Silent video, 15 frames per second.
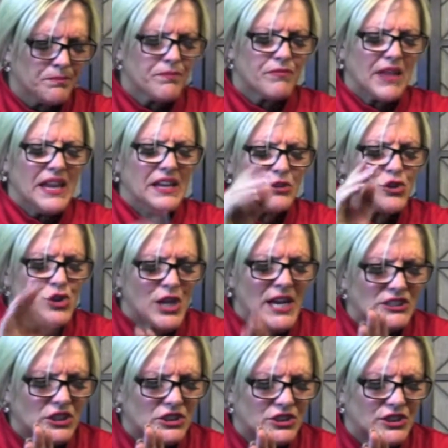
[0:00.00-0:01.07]
In
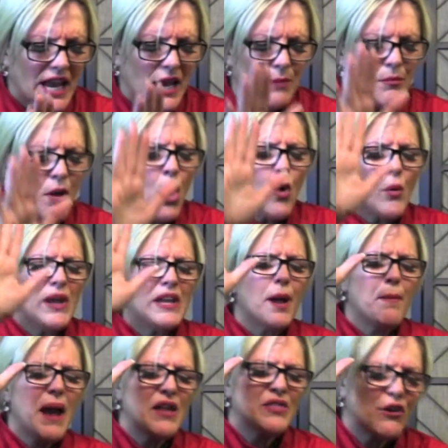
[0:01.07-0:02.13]
Jesus' name, we
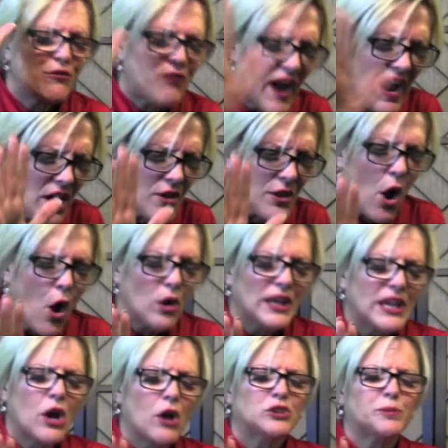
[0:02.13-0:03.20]
command the fire of the Holy
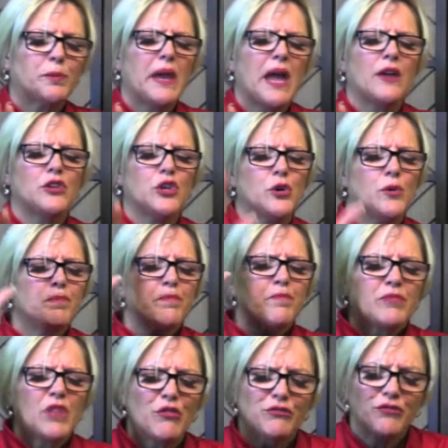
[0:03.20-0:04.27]
Ghost be on you.
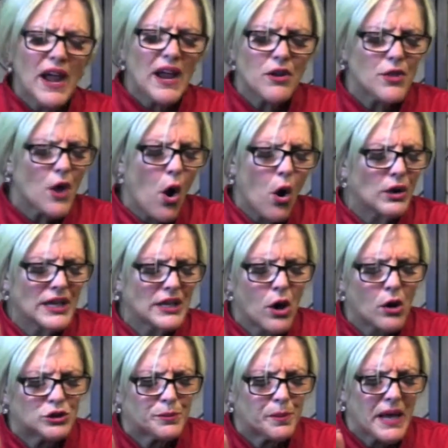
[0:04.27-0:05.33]
The fire of the Holy
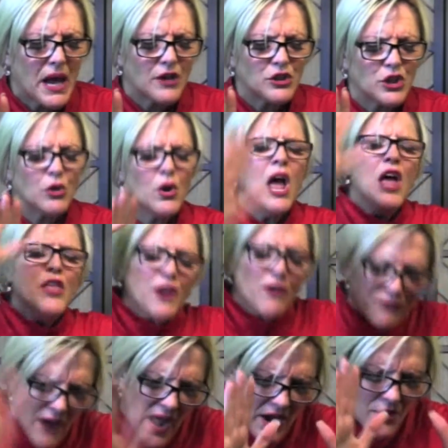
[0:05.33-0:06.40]
Ghost be on you. The
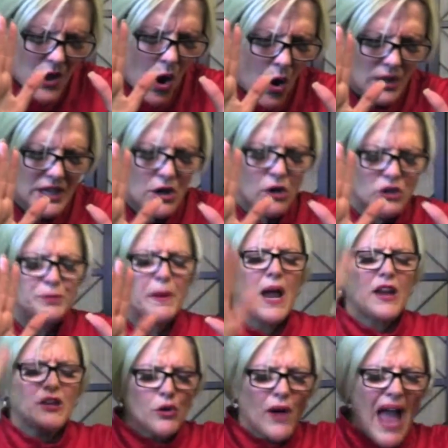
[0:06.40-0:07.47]
fire of the Holy Ghost be
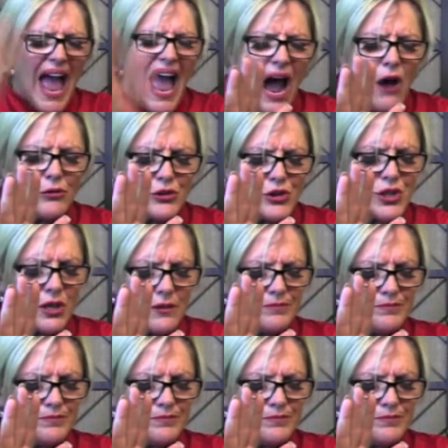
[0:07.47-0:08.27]
on you. Out!